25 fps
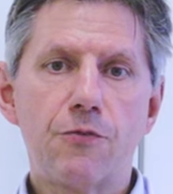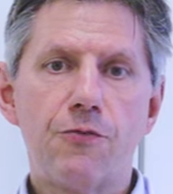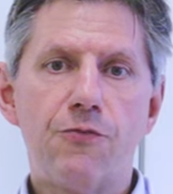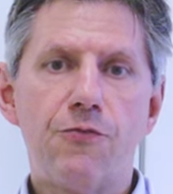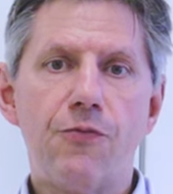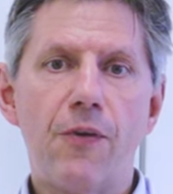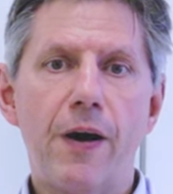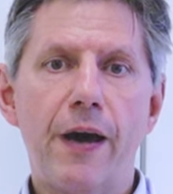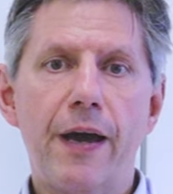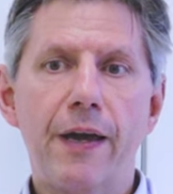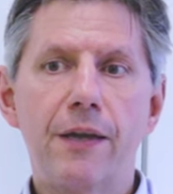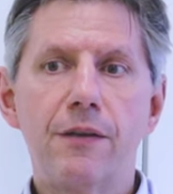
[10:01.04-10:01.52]
to
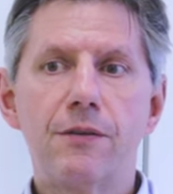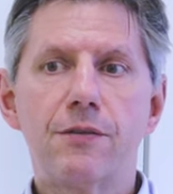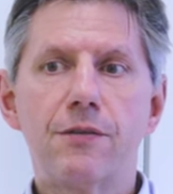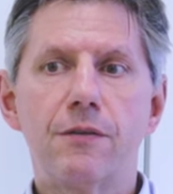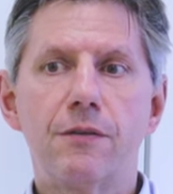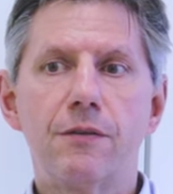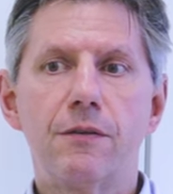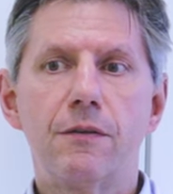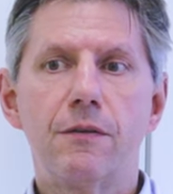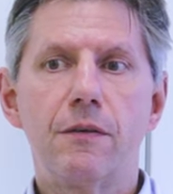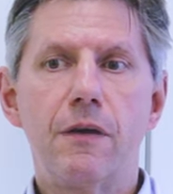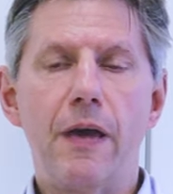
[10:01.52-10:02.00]
find
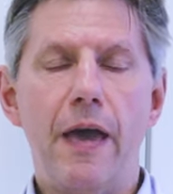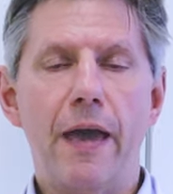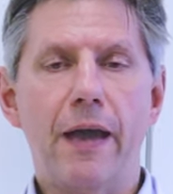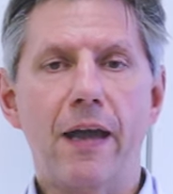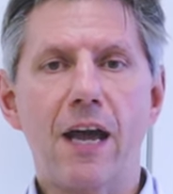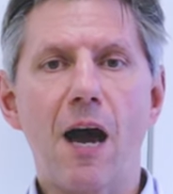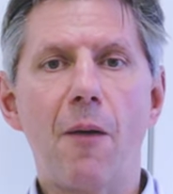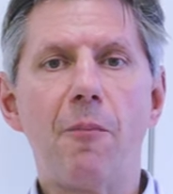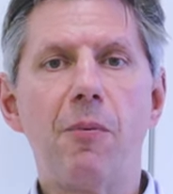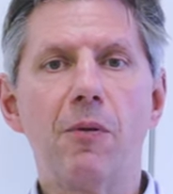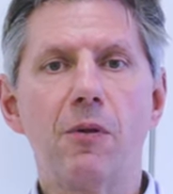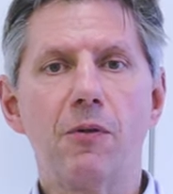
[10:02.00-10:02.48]
a
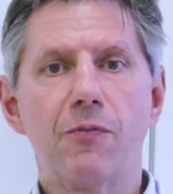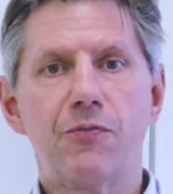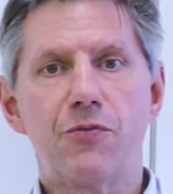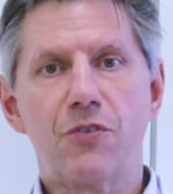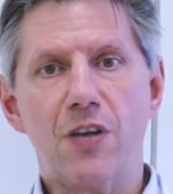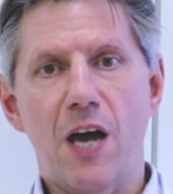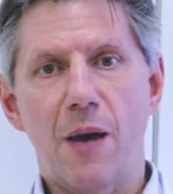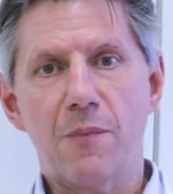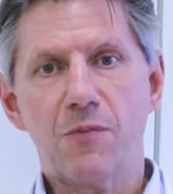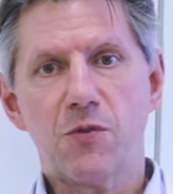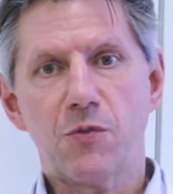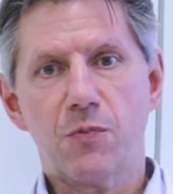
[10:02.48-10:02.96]
couple
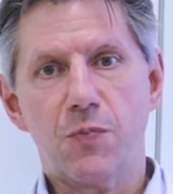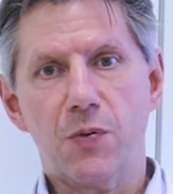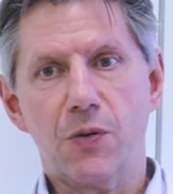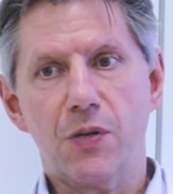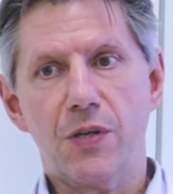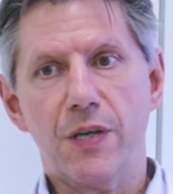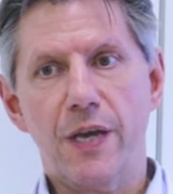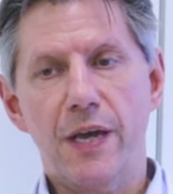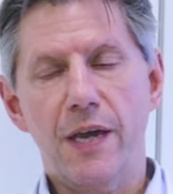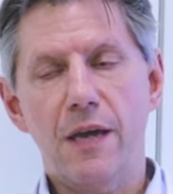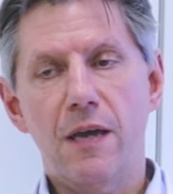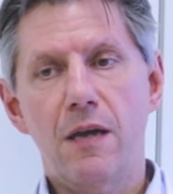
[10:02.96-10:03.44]
of times
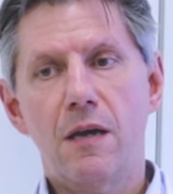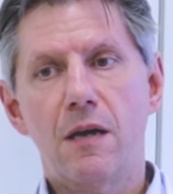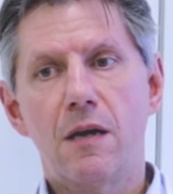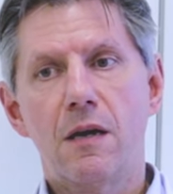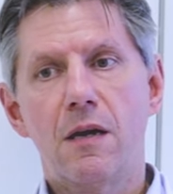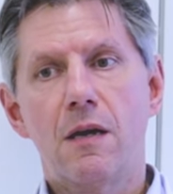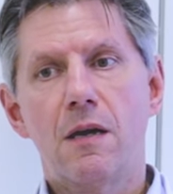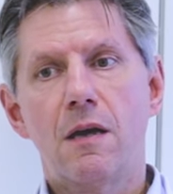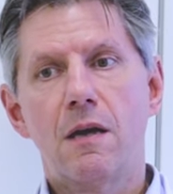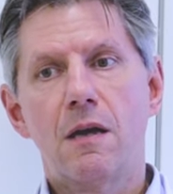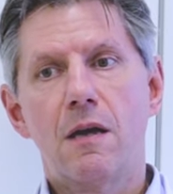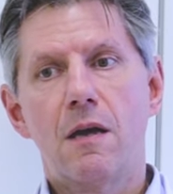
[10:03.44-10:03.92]
per day
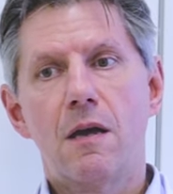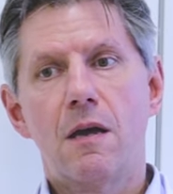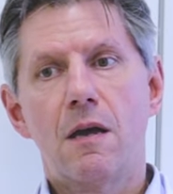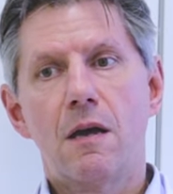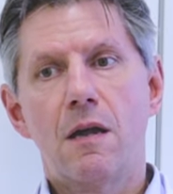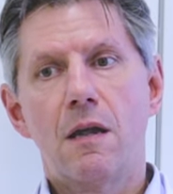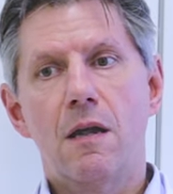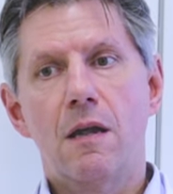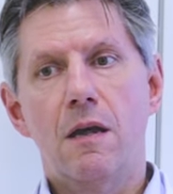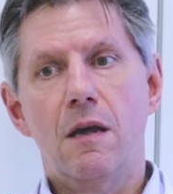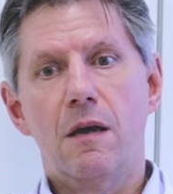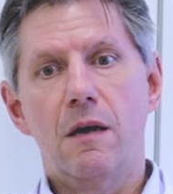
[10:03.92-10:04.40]

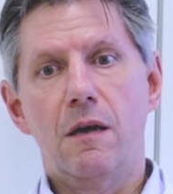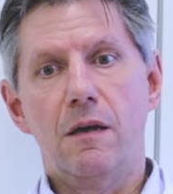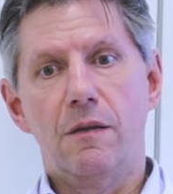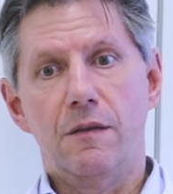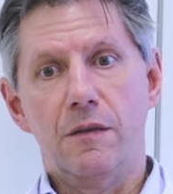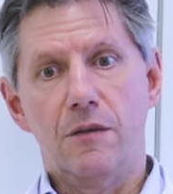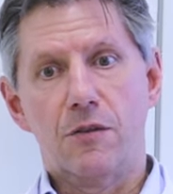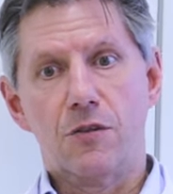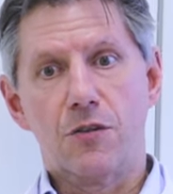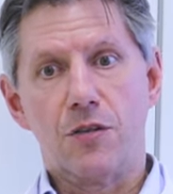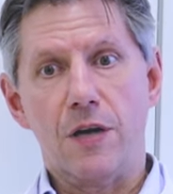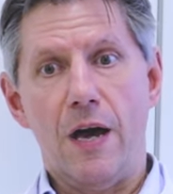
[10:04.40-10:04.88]

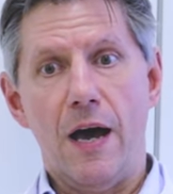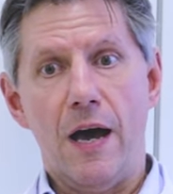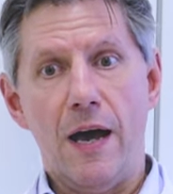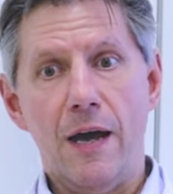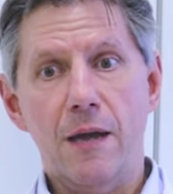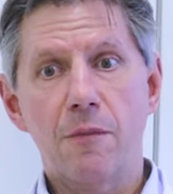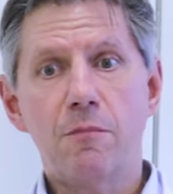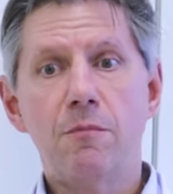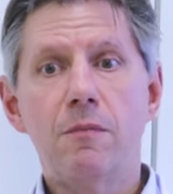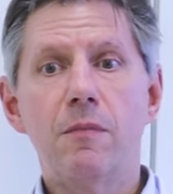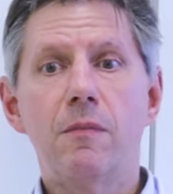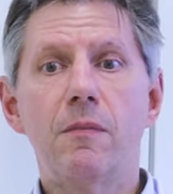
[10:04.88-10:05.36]
the
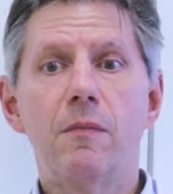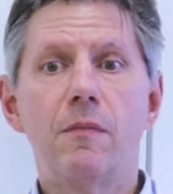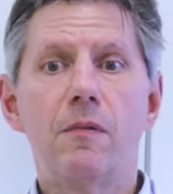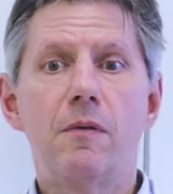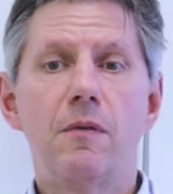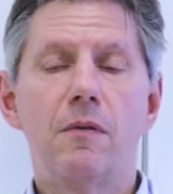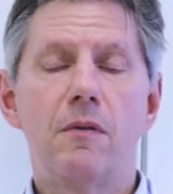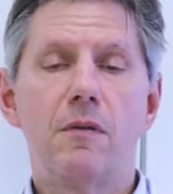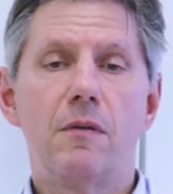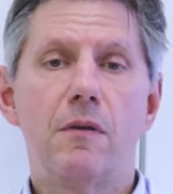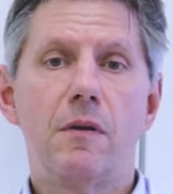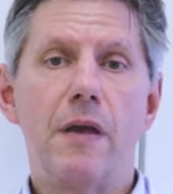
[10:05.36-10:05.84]
time
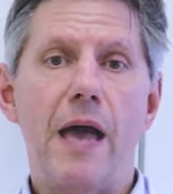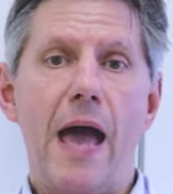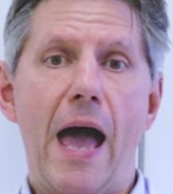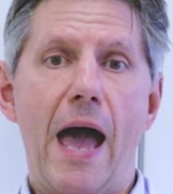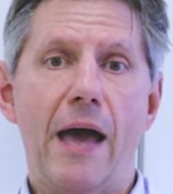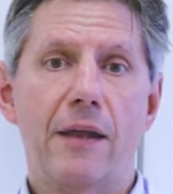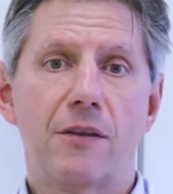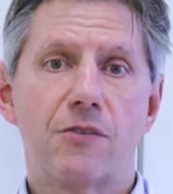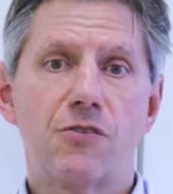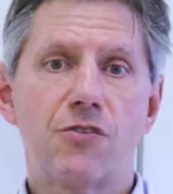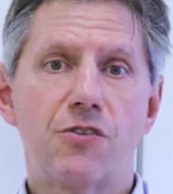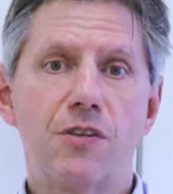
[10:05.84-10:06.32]

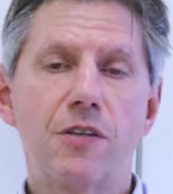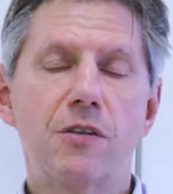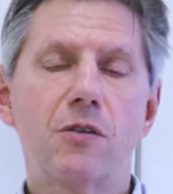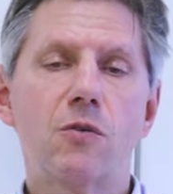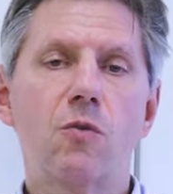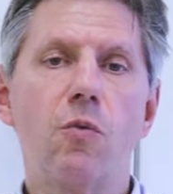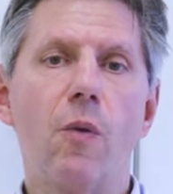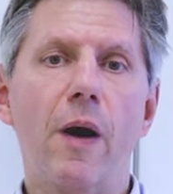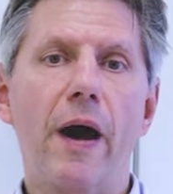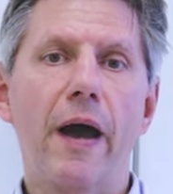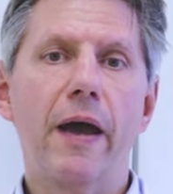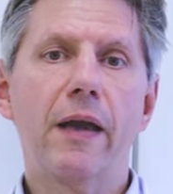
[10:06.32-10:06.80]
and
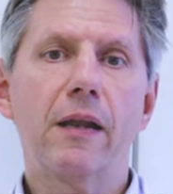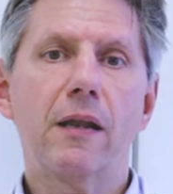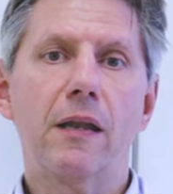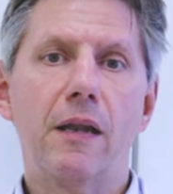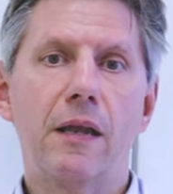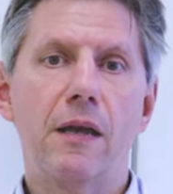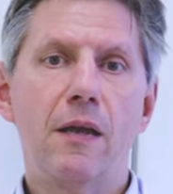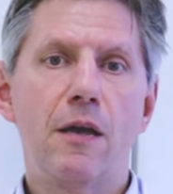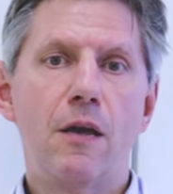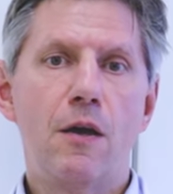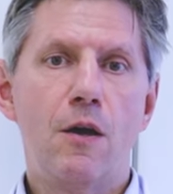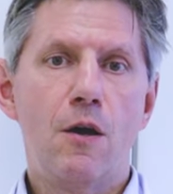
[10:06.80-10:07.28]
sit
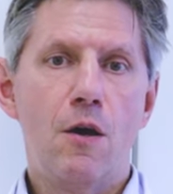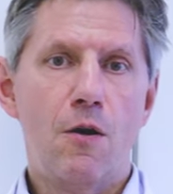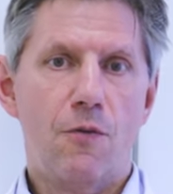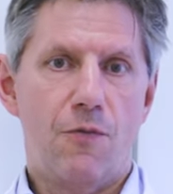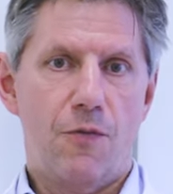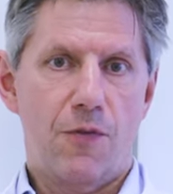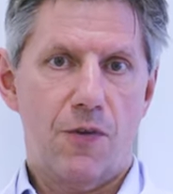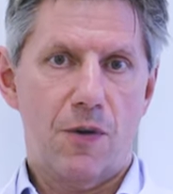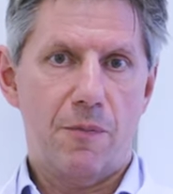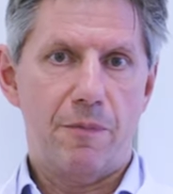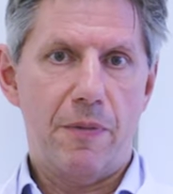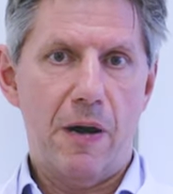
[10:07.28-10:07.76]
quietly
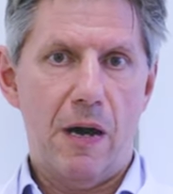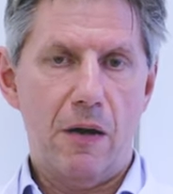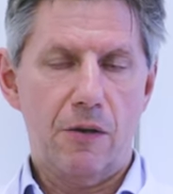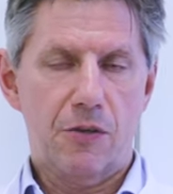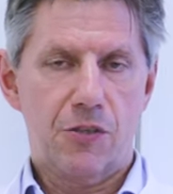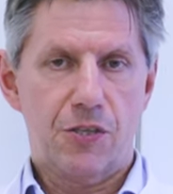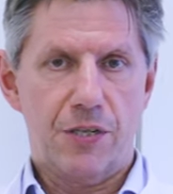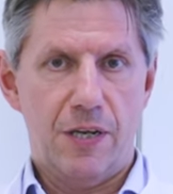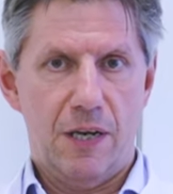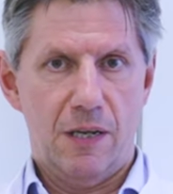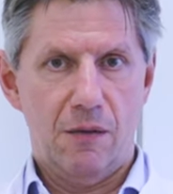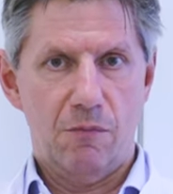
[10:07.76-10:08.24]
for
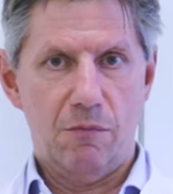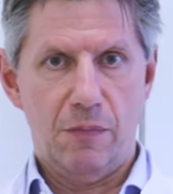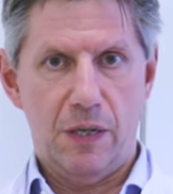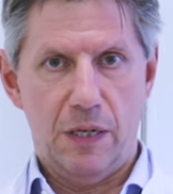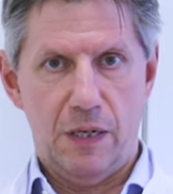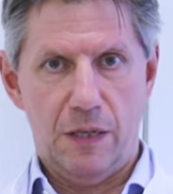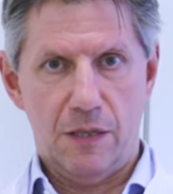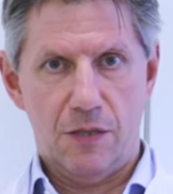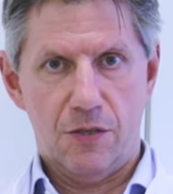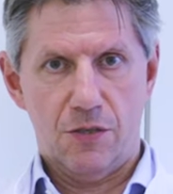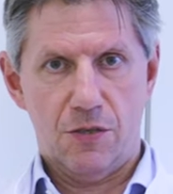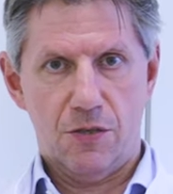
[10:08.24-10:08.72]
about 10
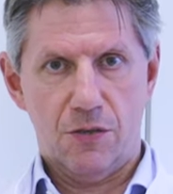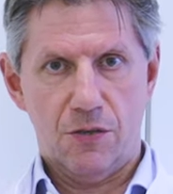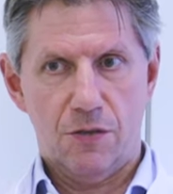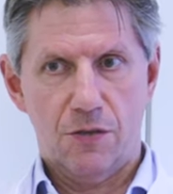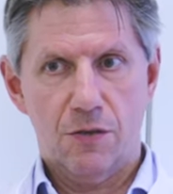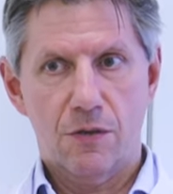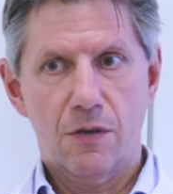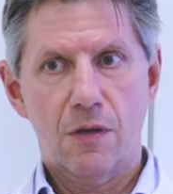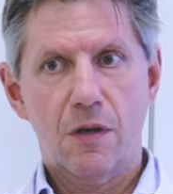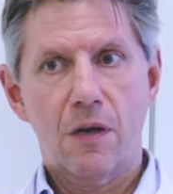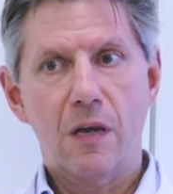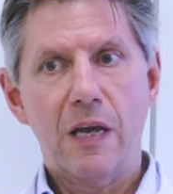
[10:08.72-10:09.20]
minutes.
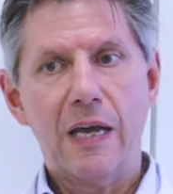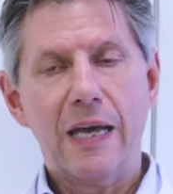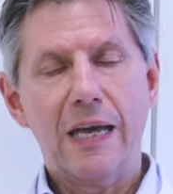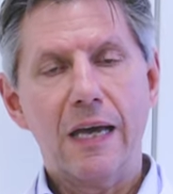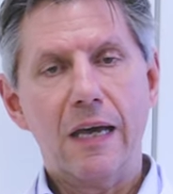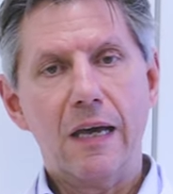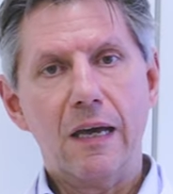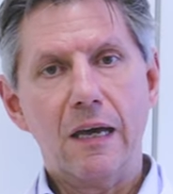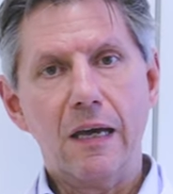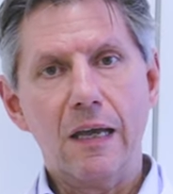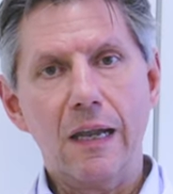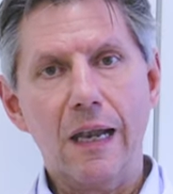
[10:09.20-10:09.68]

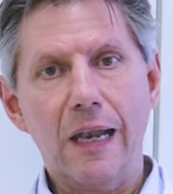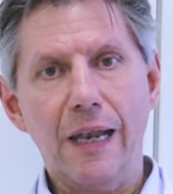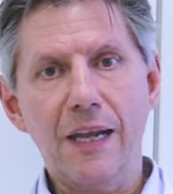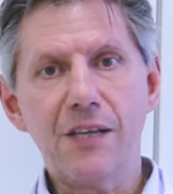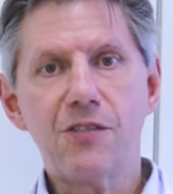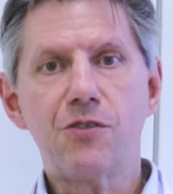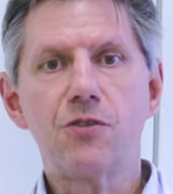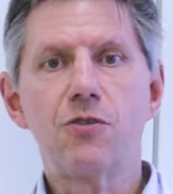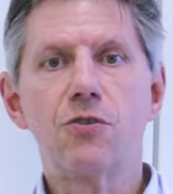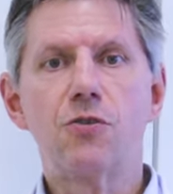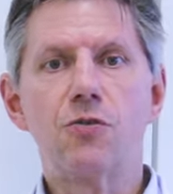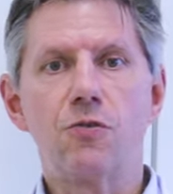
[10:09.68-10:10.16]

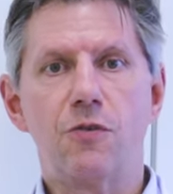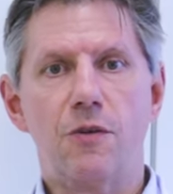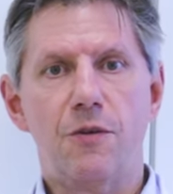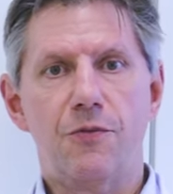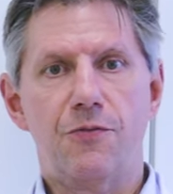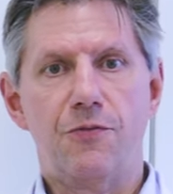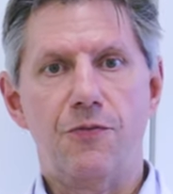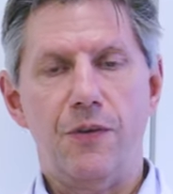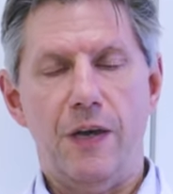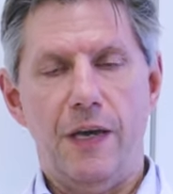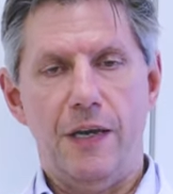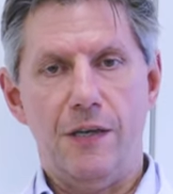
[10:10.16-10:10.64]
Listen to
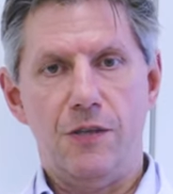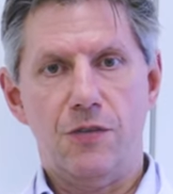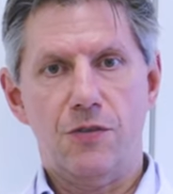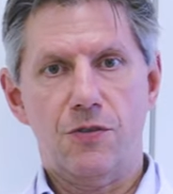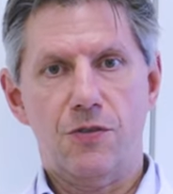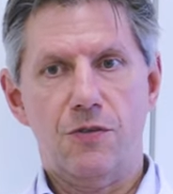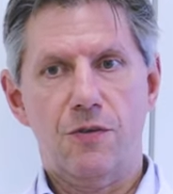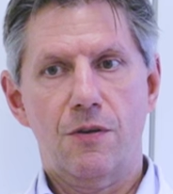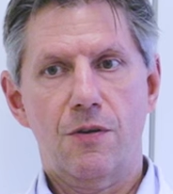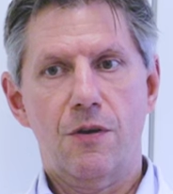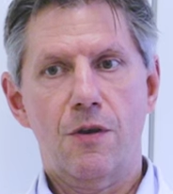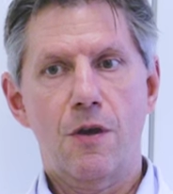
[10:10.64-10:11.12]
your
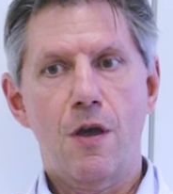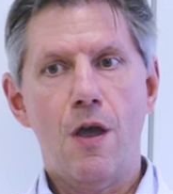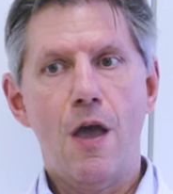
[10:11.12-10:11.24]
face.